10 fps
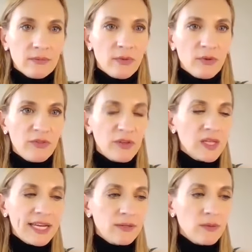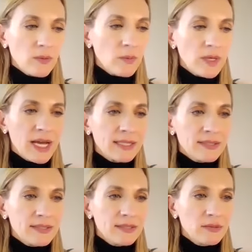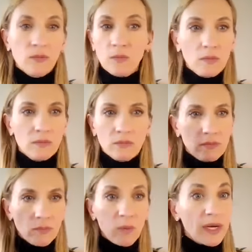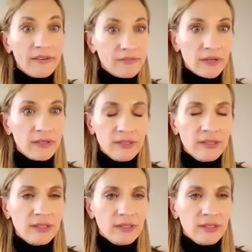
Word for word: we feel like we're not whatever,